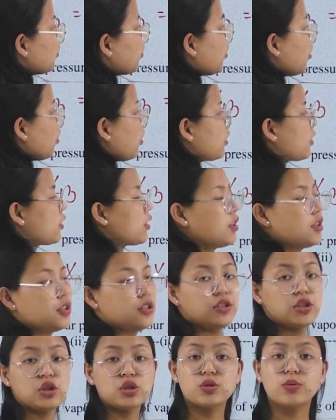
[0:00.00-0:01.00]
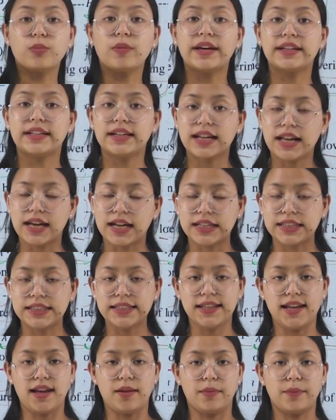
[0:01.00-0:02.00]
naught sumaina
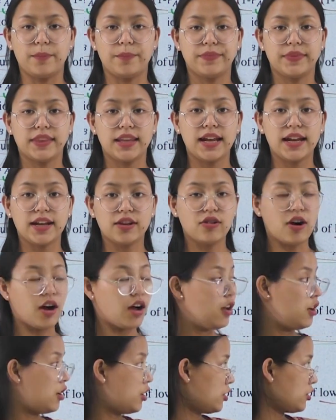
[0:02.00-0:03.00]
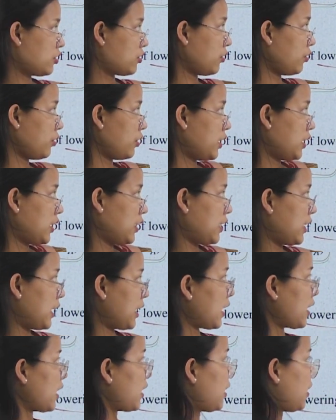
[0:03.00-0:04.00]
lakani ha yare ko so
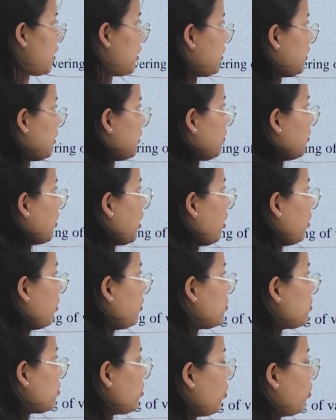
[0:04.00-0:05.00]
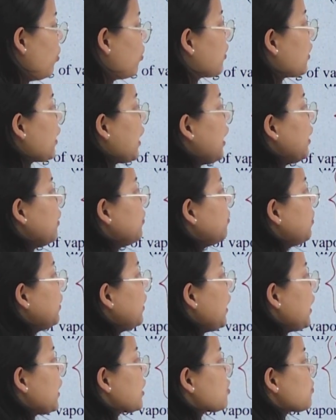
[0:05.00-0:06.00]
the Raoult's law can
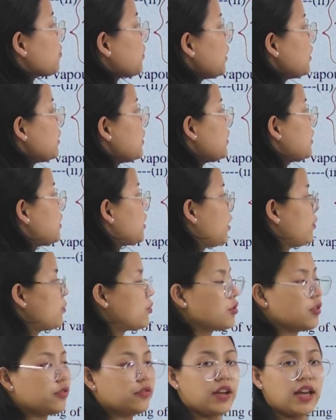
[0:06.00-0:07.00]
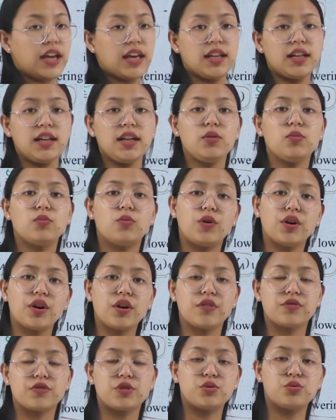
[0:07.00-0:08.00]
be expressed in terms of any
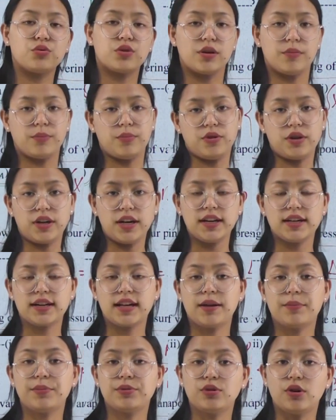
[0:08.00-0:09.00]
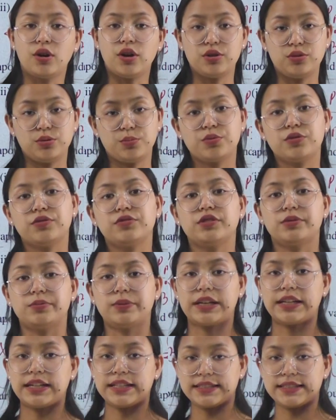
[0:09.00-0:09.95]
one of the two components. The proof to